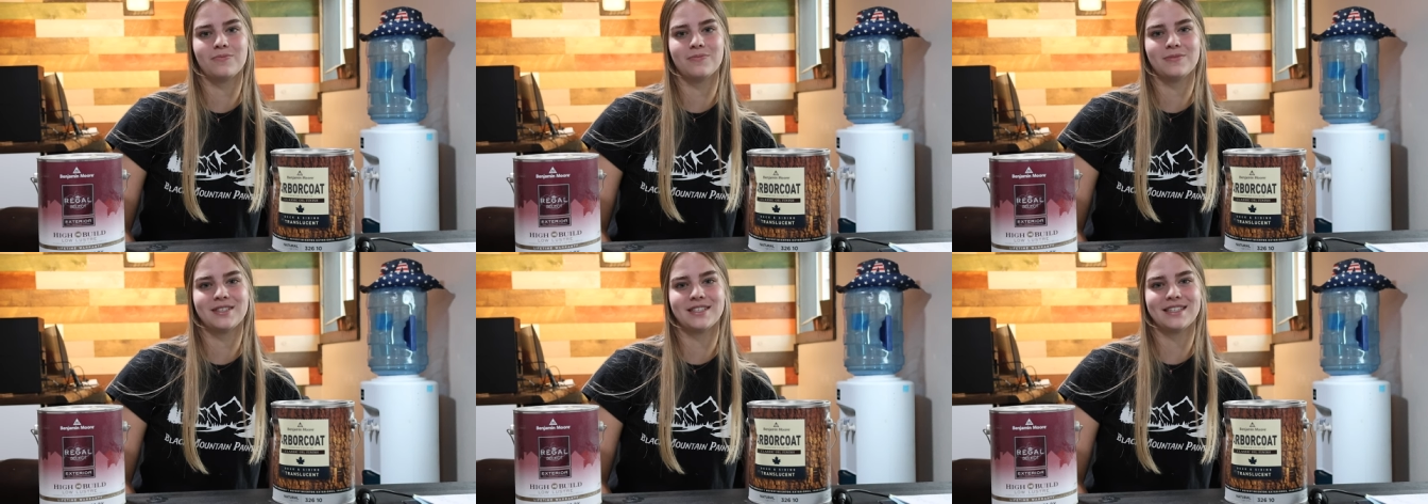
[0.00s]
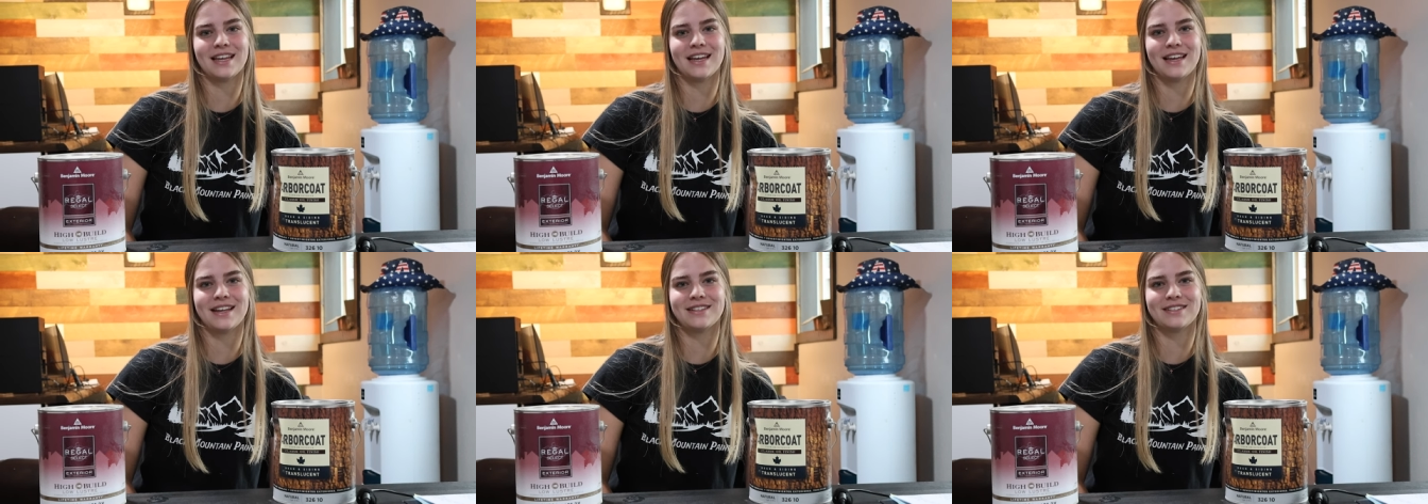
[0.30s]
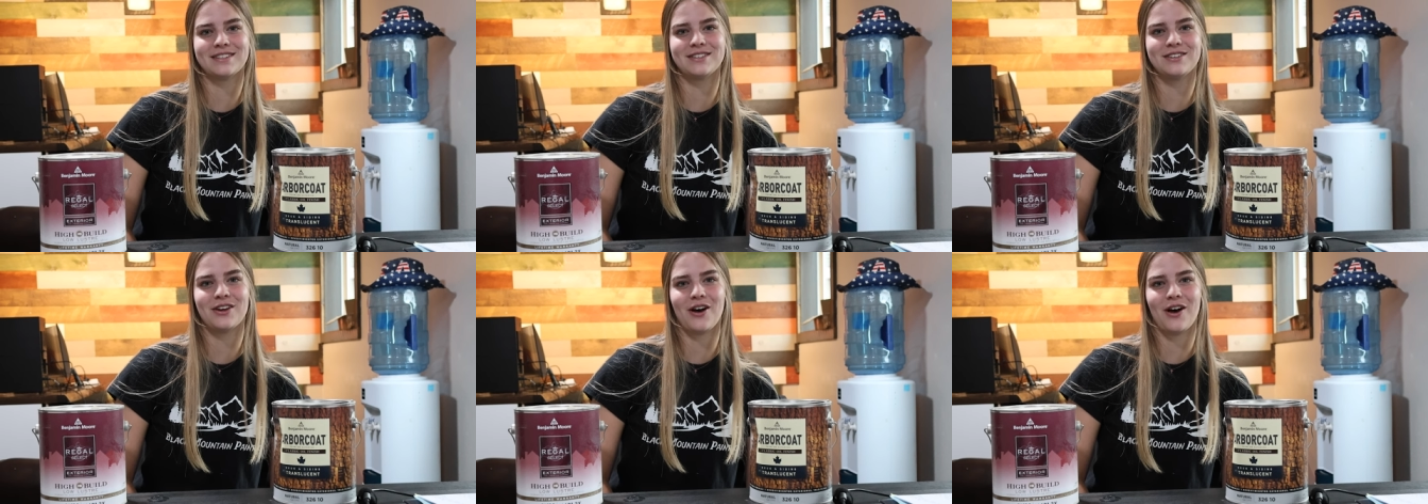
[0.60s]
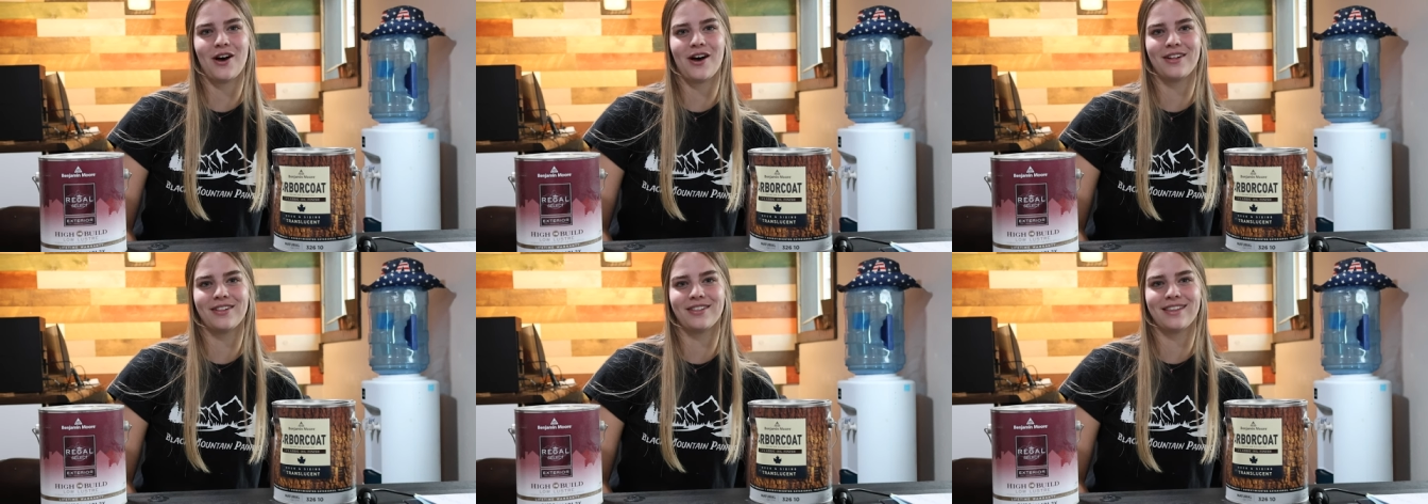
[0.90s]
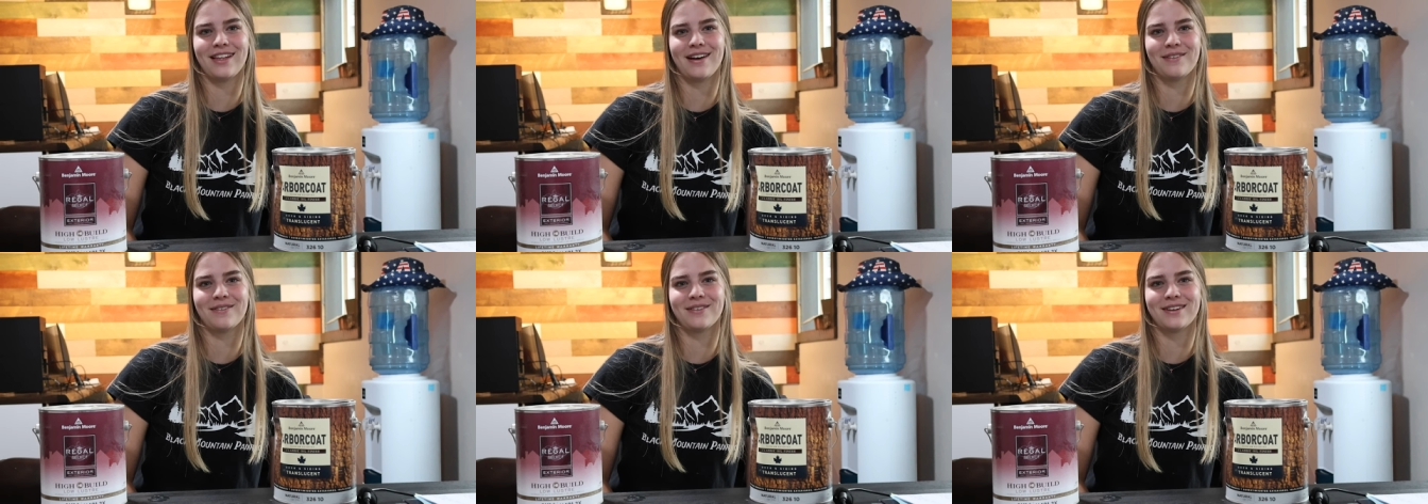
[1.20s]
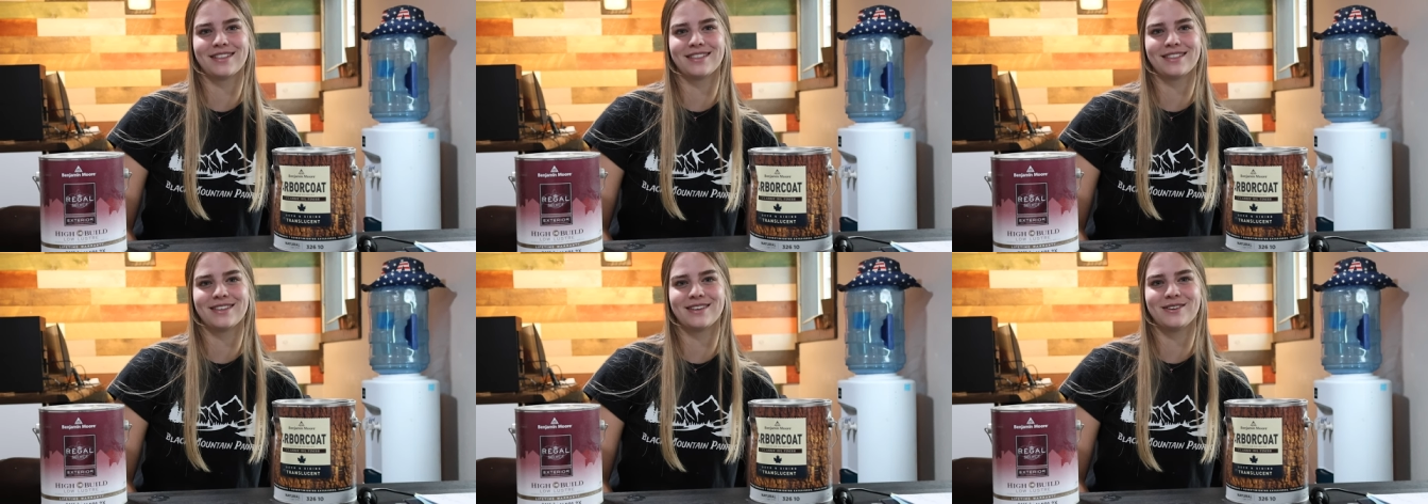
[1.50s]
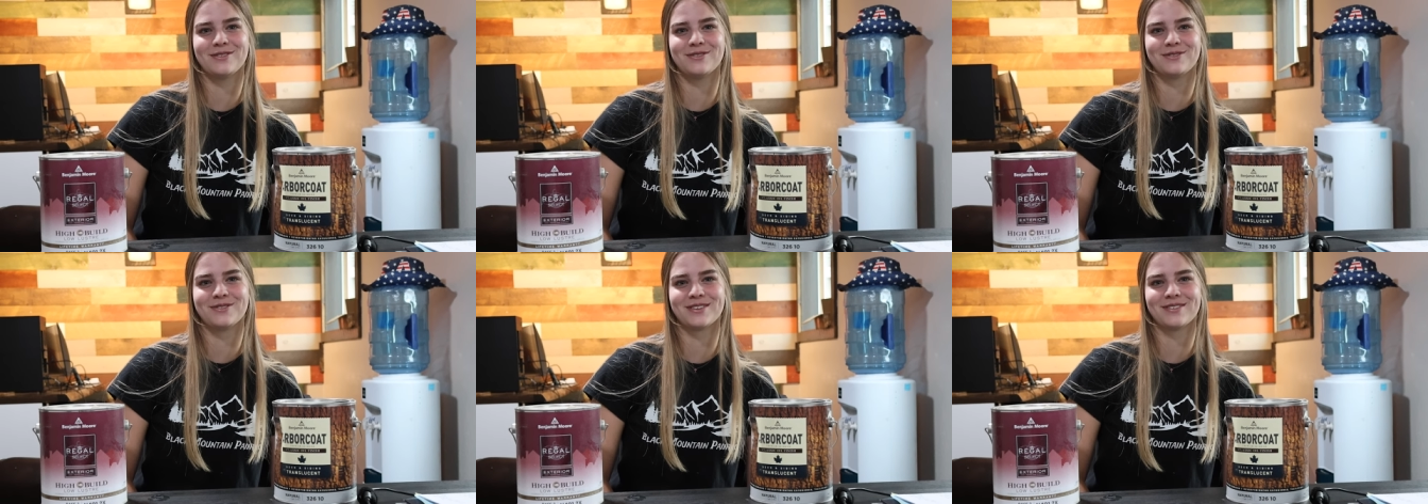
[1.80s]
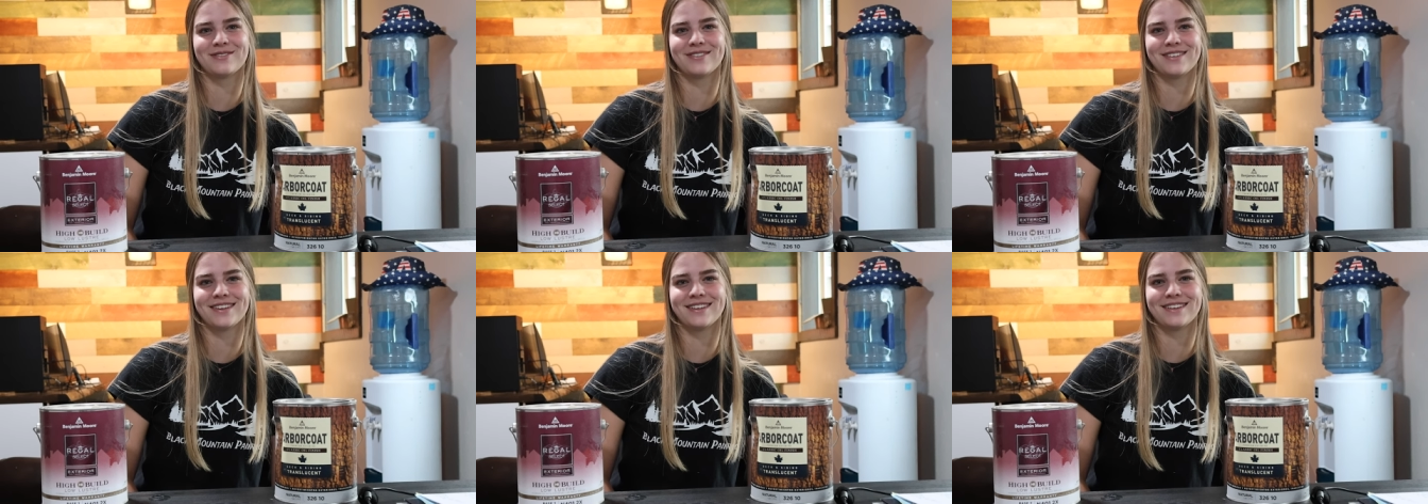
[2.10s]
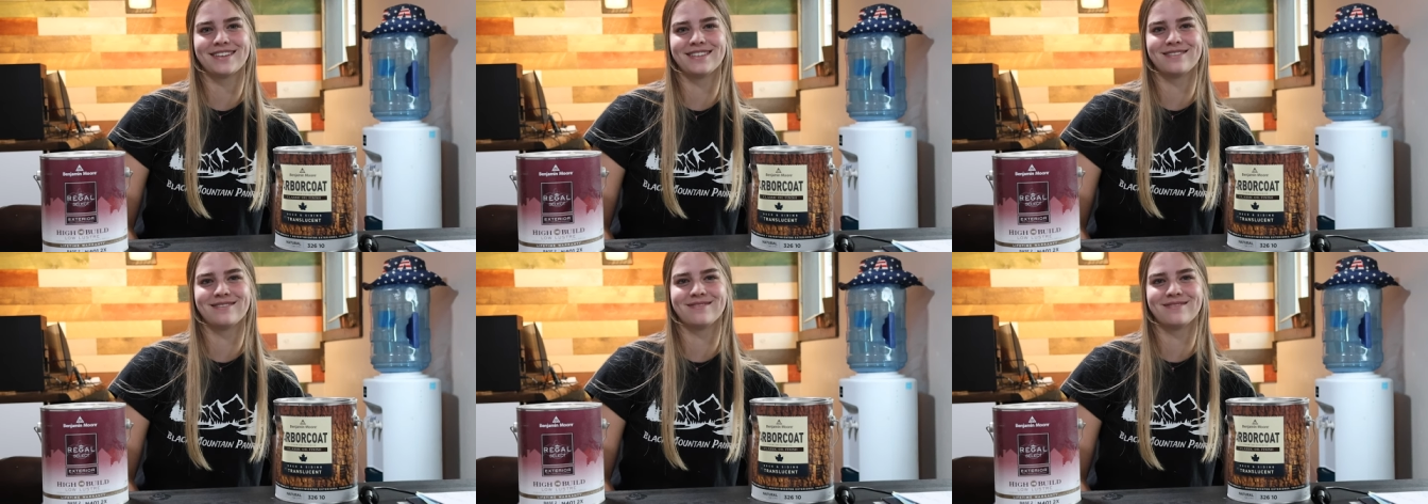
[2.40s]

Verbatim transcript: states not allowing the use of it.